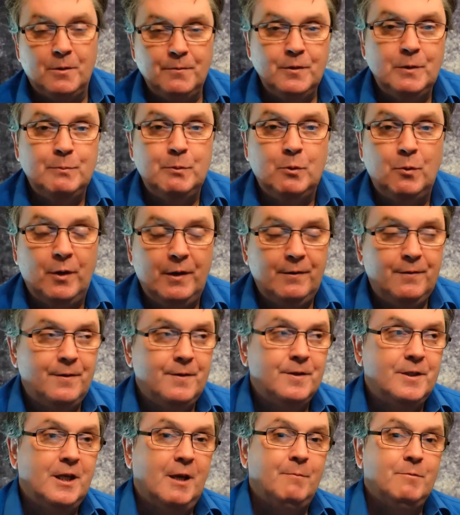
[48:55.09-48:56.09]
comfortable with
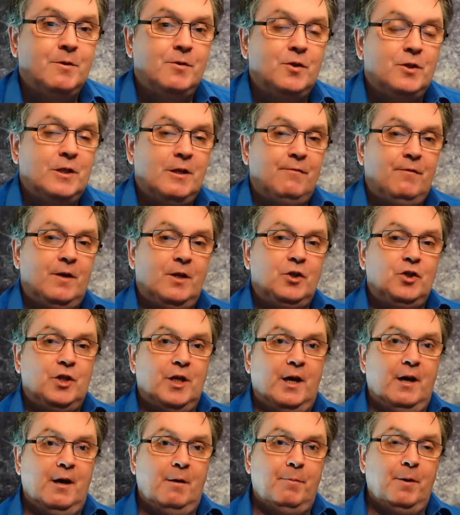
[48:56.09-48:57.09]
in terms of just having a
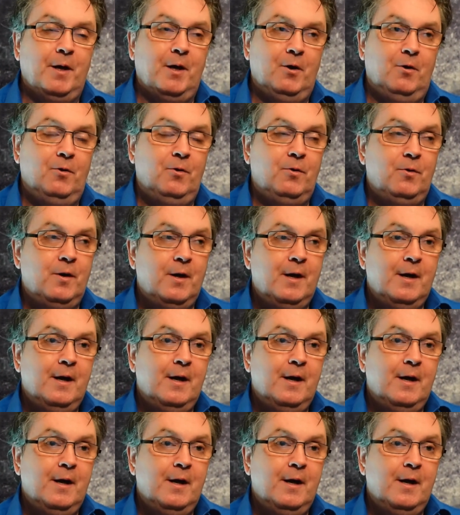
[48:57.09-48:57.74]
chat about how